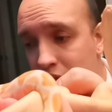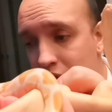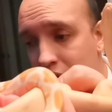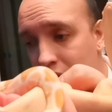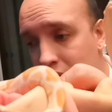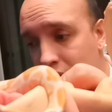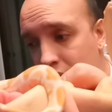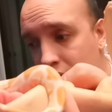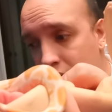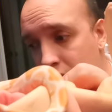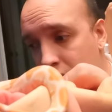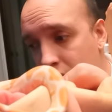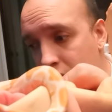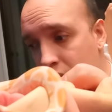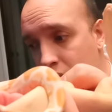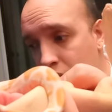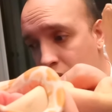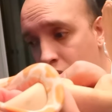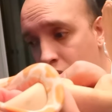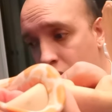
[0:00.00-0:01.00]
It's like,
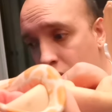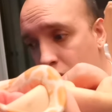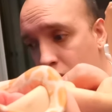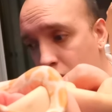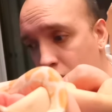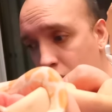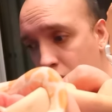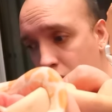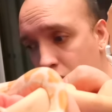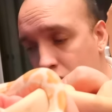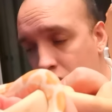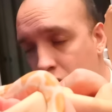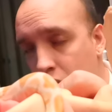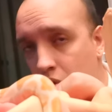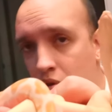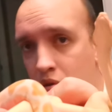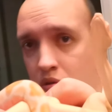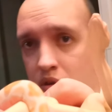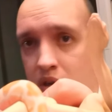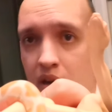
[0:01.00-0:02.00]

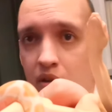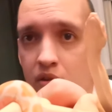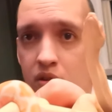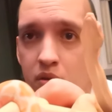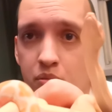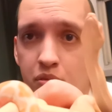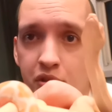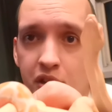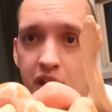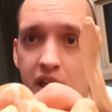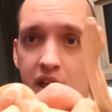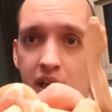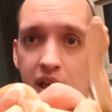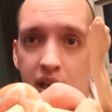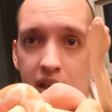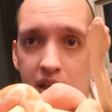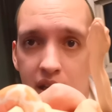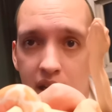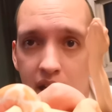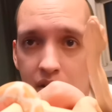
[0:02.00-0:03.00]
oh, now they're
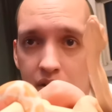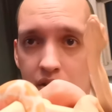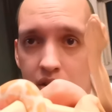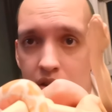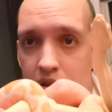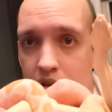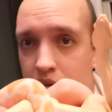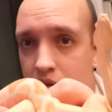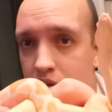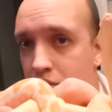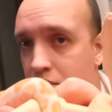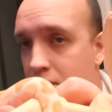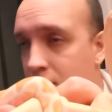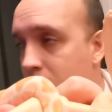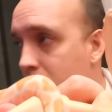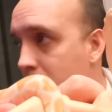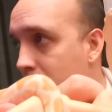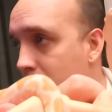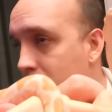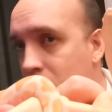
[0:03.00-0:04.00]
breeding. Now they're
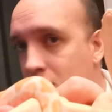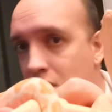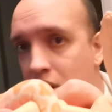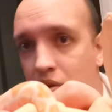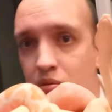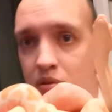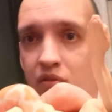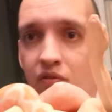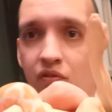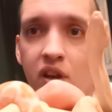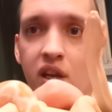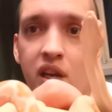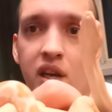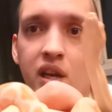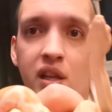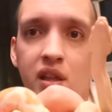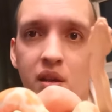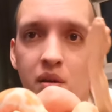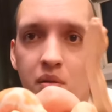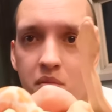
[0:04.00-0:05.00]
doing this. Now we're
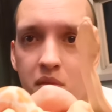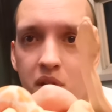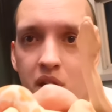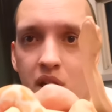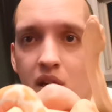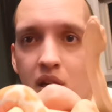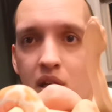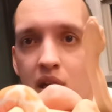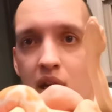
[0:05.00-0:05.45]
feeding them.